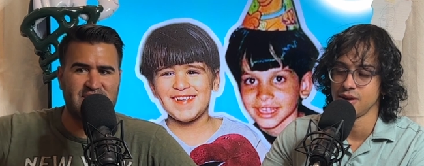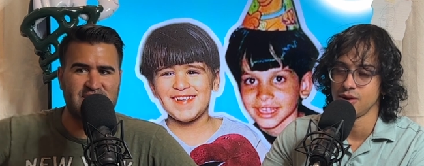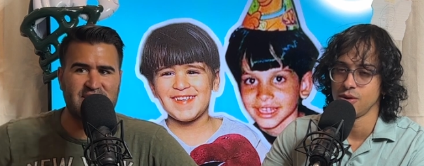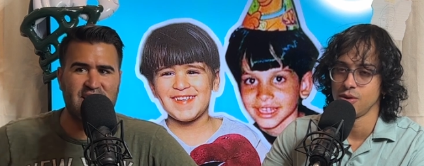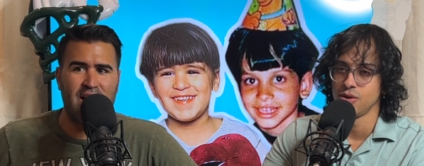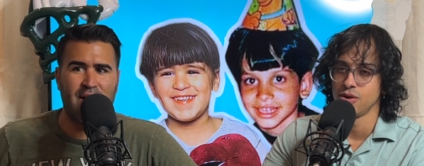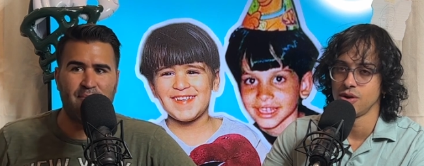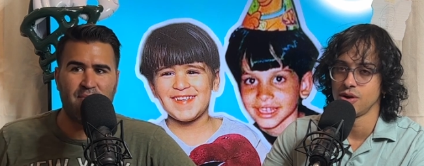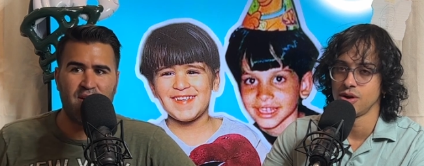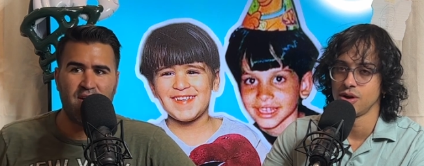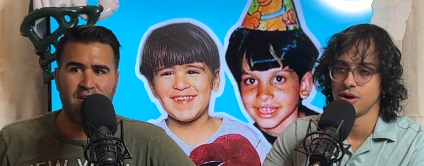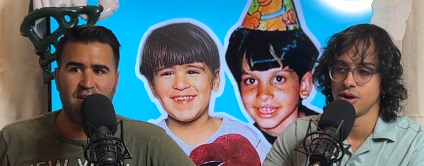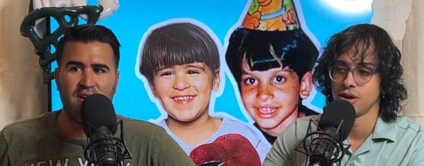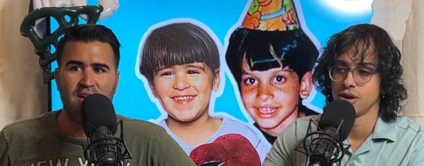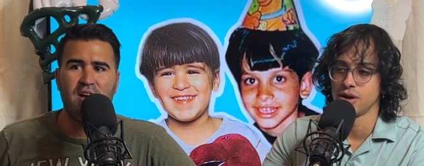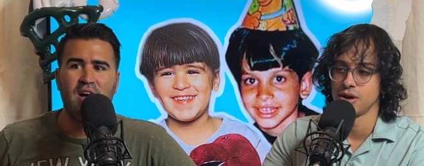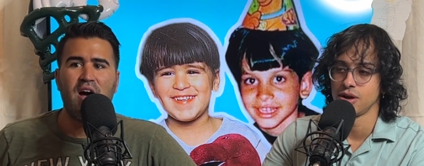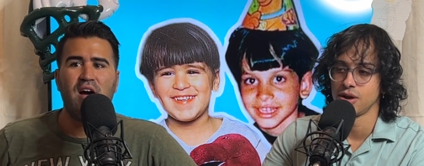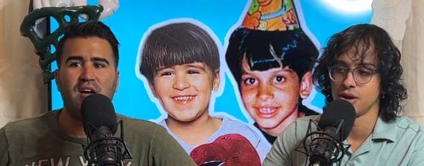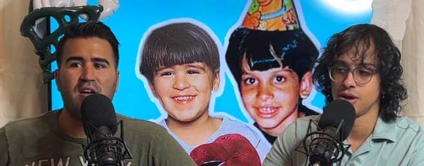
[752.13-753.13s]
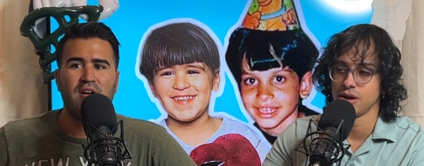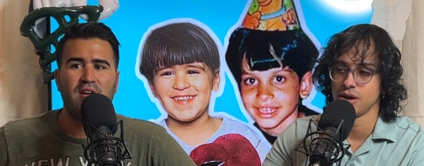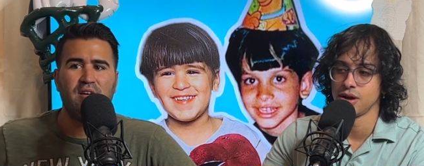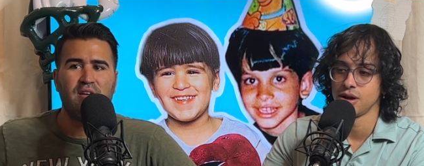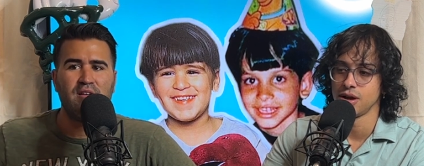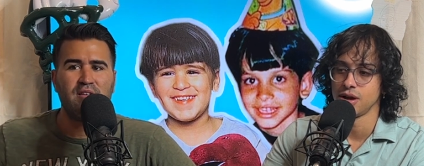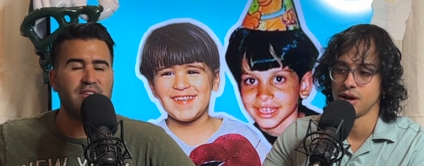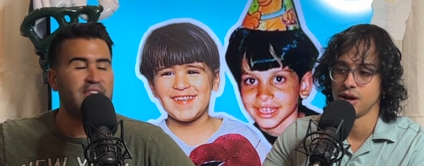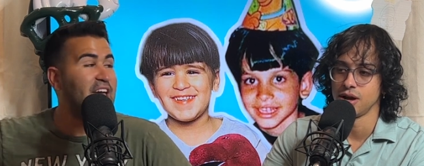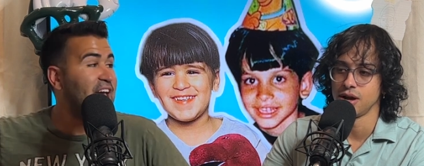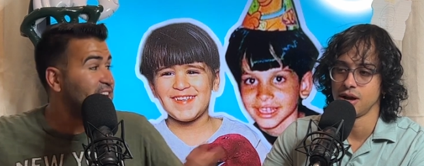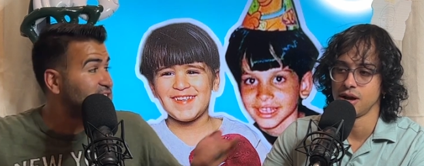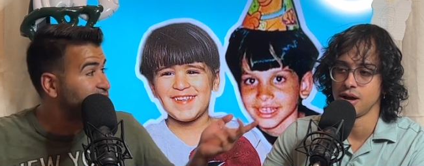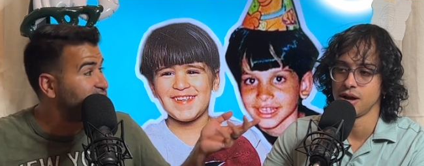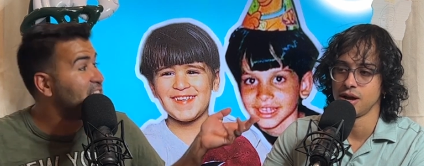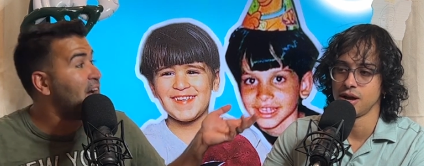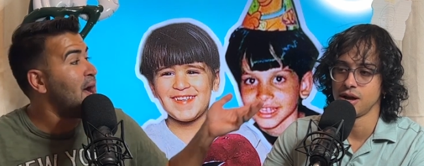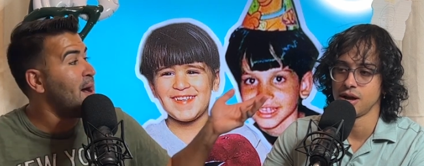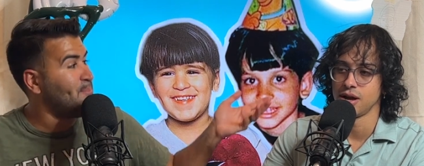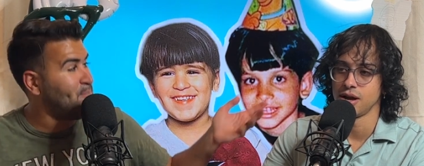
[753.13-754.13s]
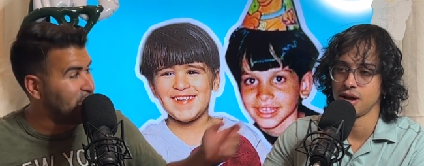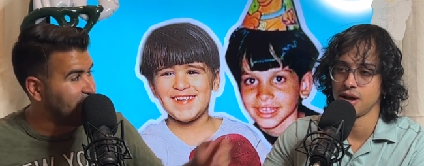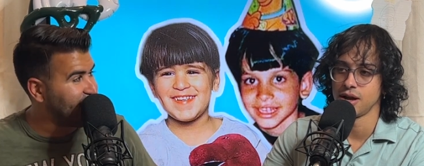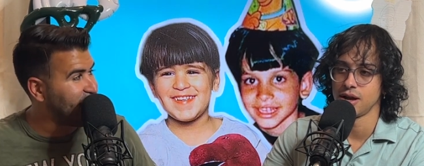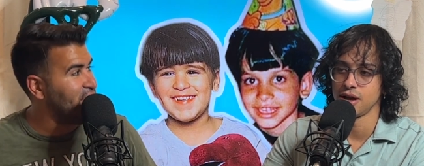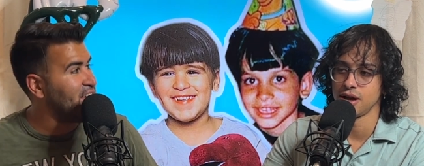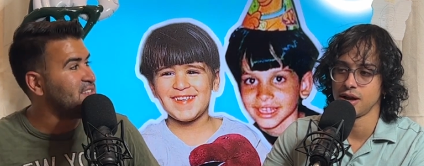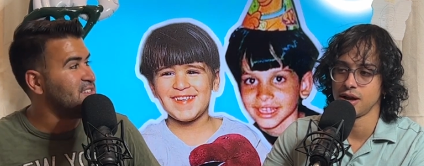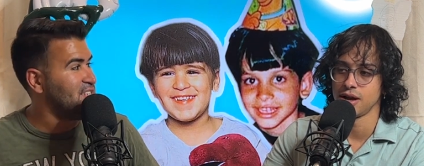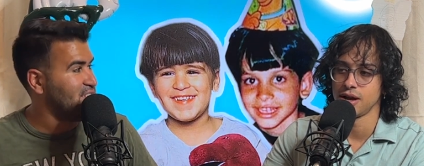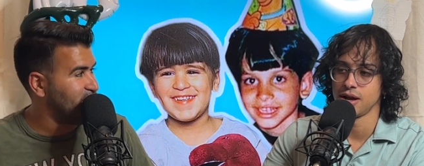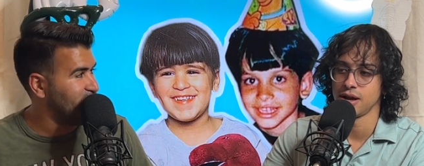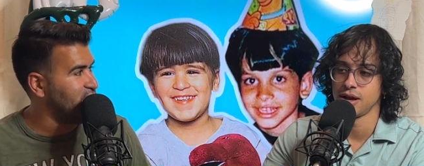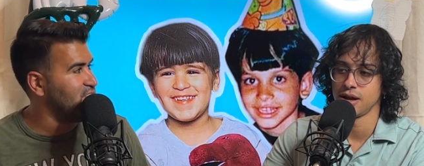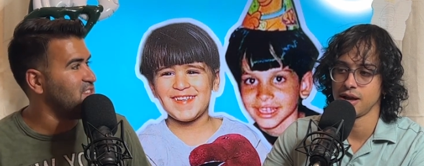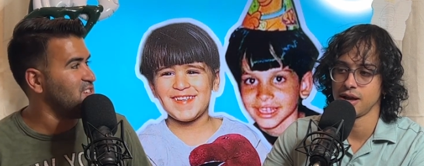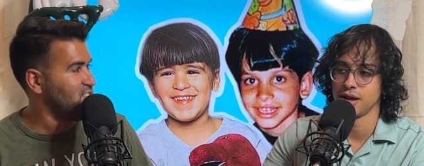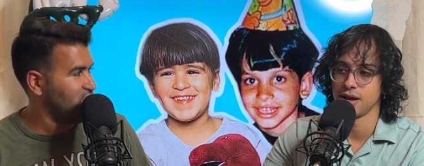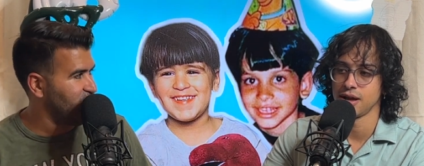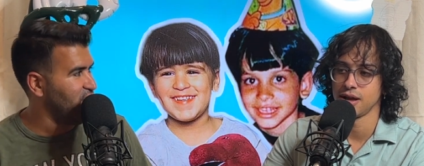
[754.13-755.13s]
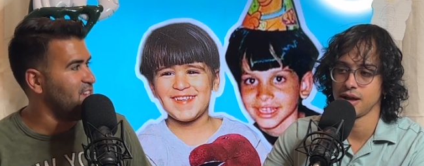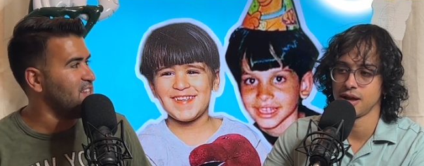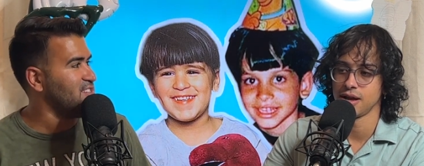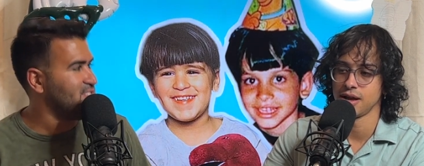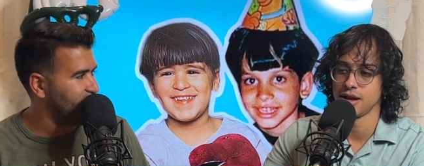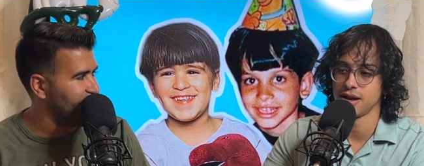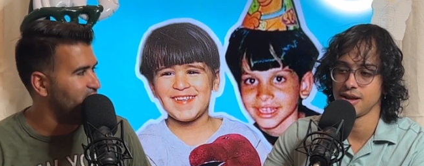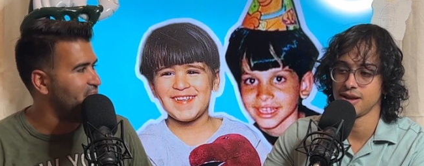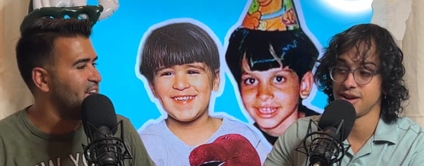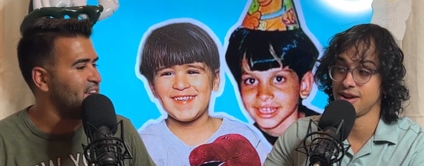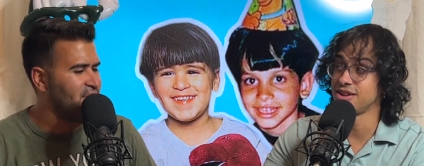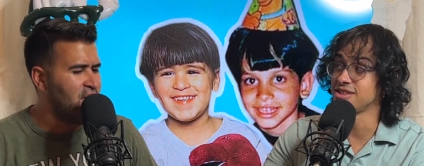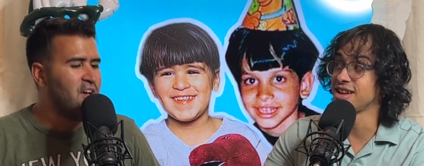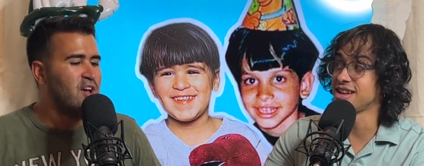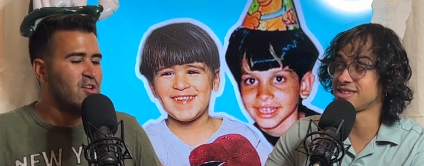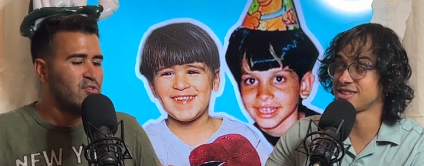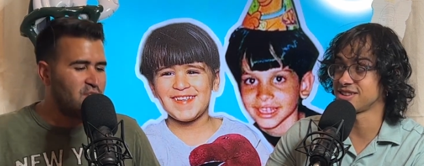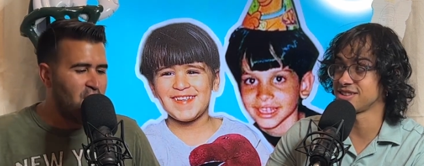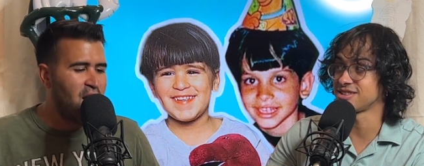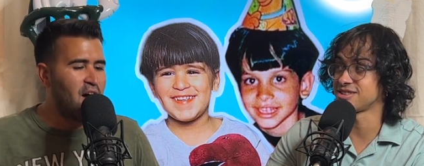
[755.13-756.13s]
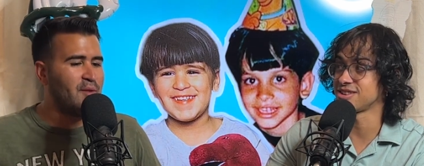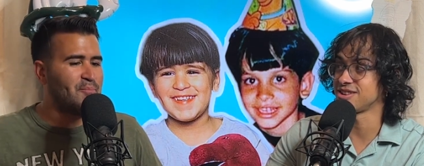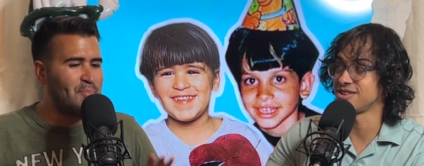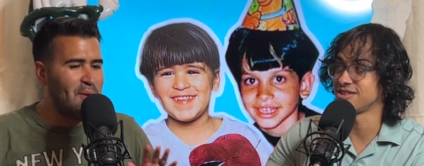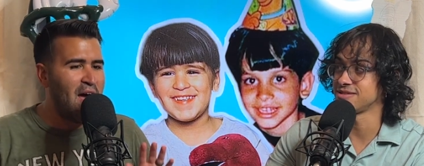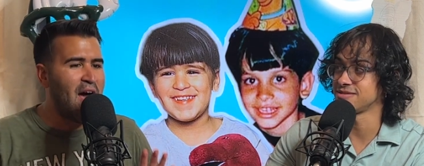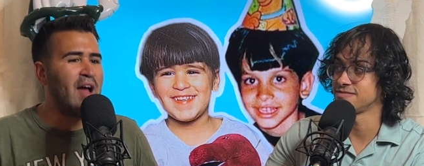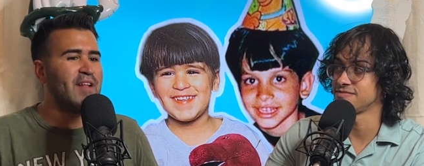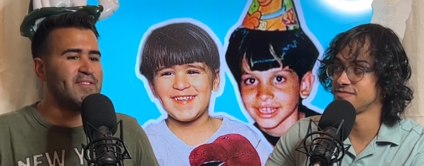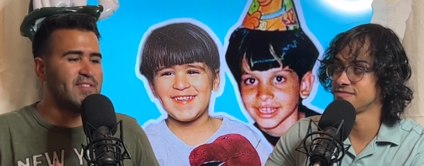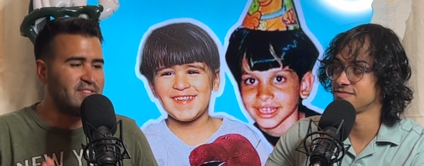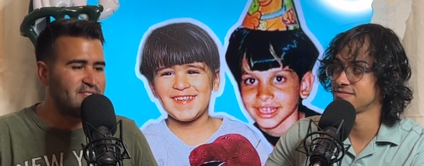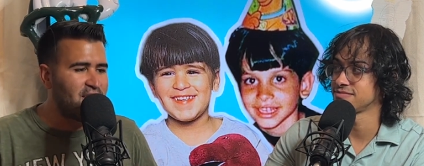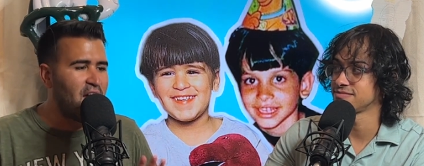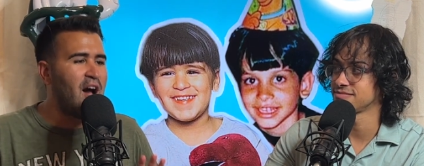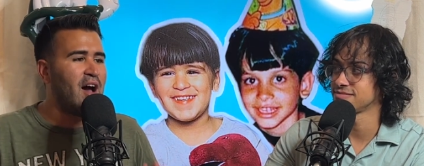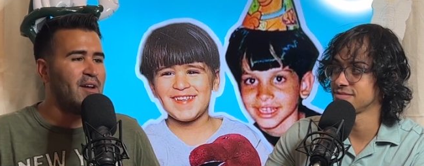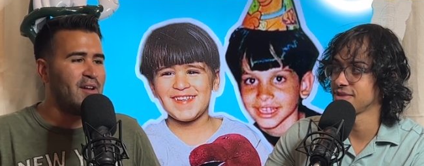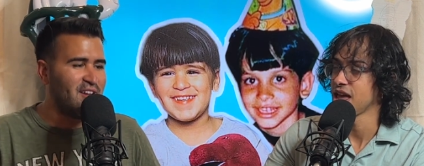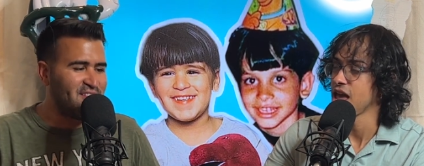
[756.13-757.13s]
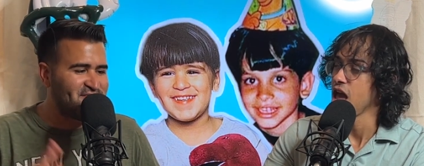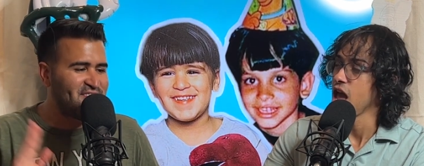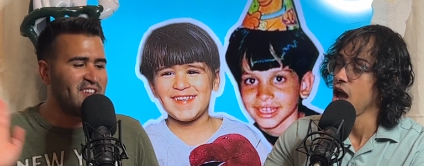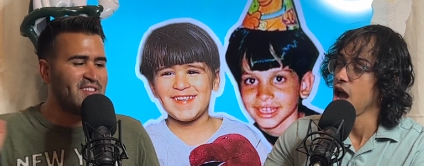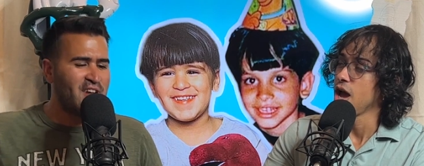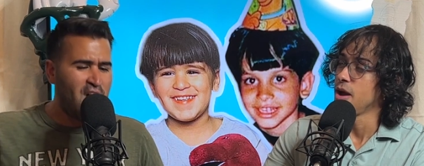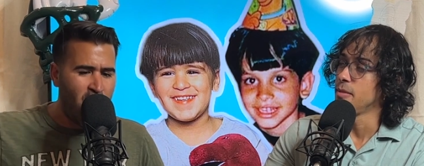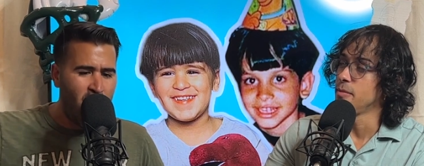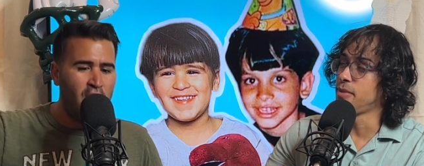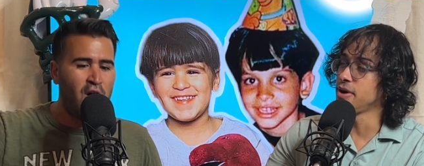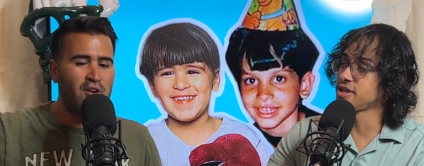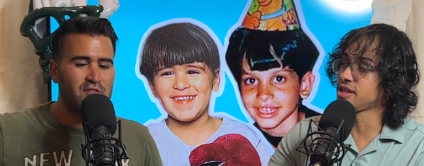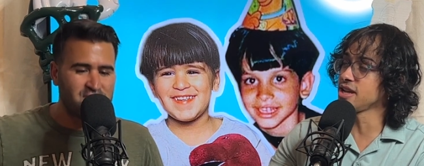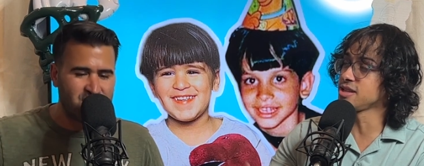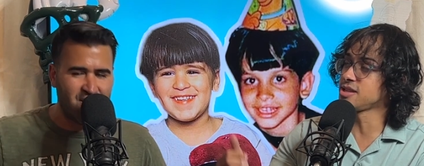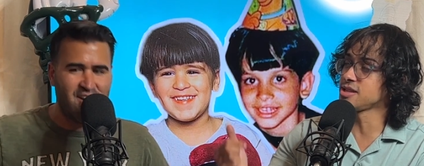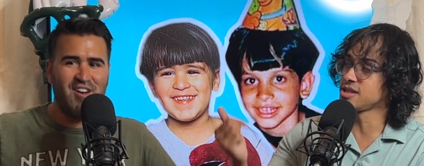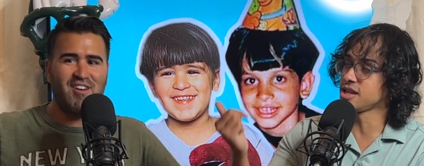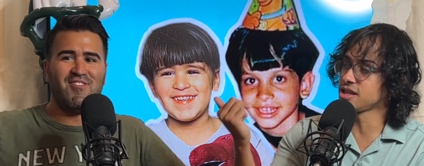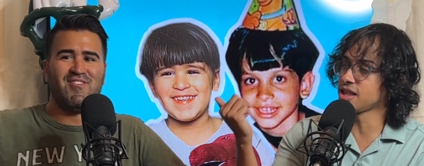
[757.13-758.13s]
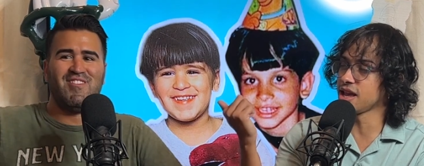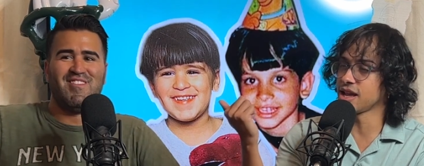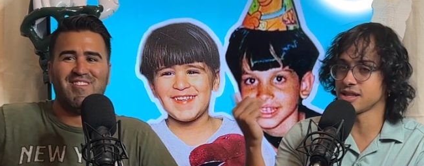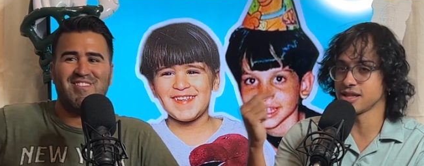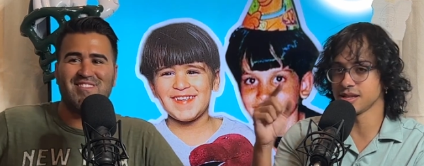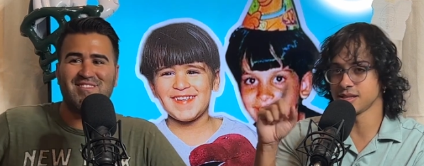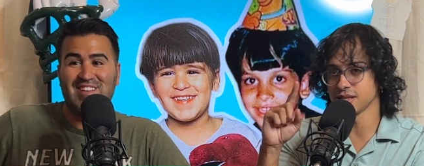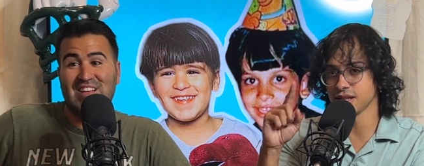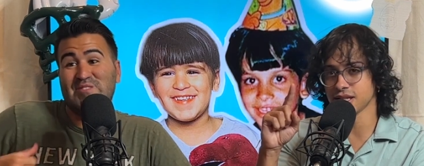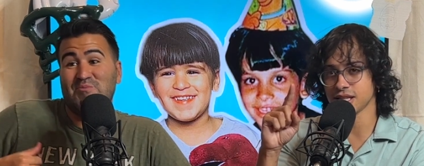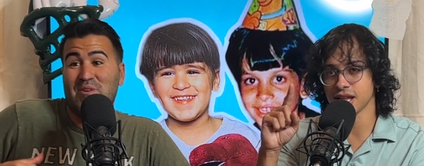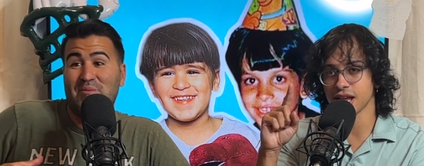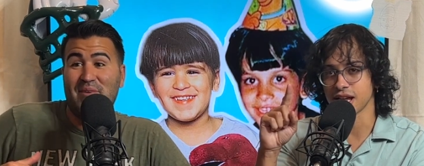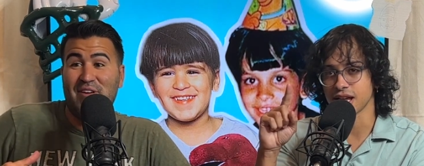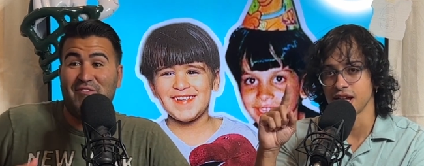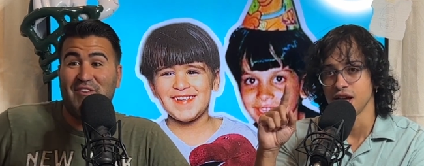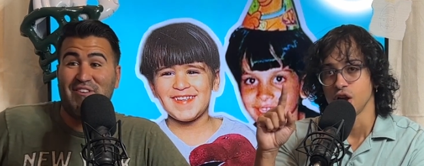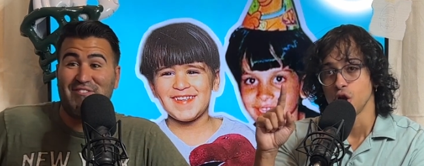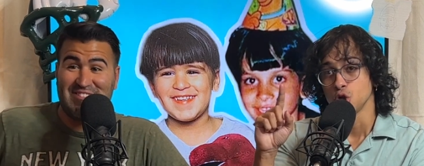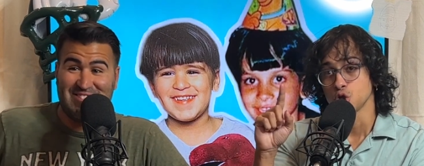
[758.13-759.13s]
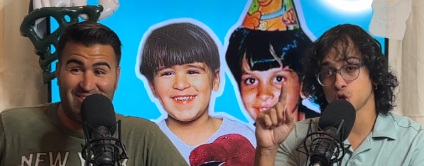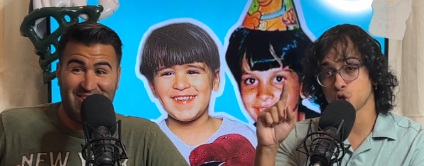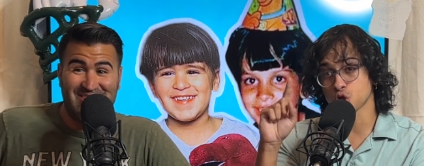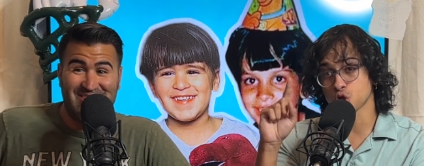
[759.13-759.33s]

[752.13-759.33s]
Speaker 1: Stop. Can't stop addicted to the shindig. Oh, that's a good da, da, da, ozone. This is the thing. This is that's the one thing. of my favorite songs.